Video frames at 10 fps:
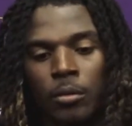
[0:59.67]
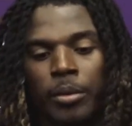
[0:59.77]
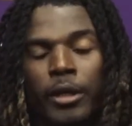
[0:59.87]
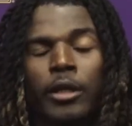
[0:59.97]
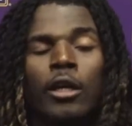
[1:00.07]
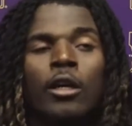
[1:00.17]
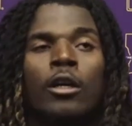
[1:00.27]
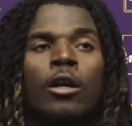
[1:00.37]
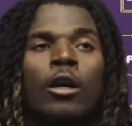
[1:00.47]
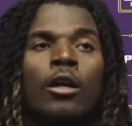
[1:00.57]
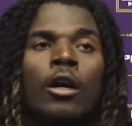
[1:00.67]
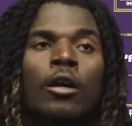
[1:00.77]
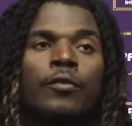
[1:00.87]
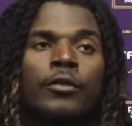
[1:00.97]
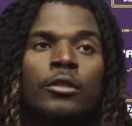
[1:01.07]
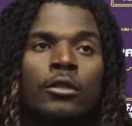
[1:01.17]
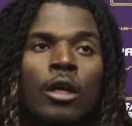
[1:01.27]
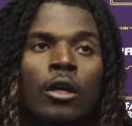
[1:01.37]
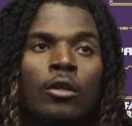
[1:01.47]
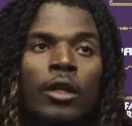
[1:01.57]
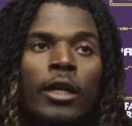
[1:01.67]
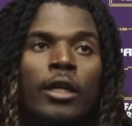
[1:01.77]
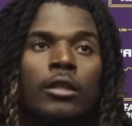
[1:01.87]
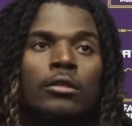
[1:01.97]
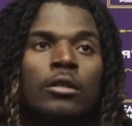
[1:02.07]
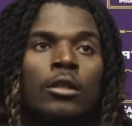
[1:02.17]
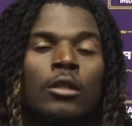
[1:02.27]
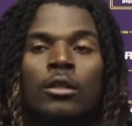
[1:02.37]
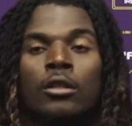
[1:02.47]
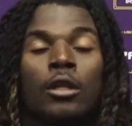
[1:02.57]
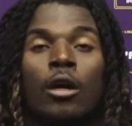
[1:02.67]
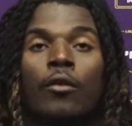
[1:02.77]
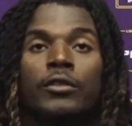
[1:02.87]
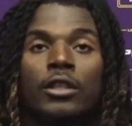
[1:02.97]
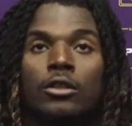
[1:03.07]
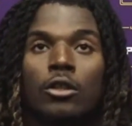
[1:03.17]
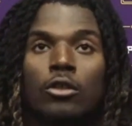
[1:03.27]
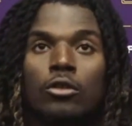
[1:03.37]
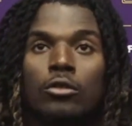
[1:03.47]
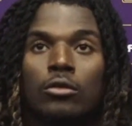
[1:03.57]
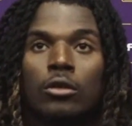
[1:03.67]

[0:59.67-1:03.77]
Playing our offense, our O-line, and our offense as a whole.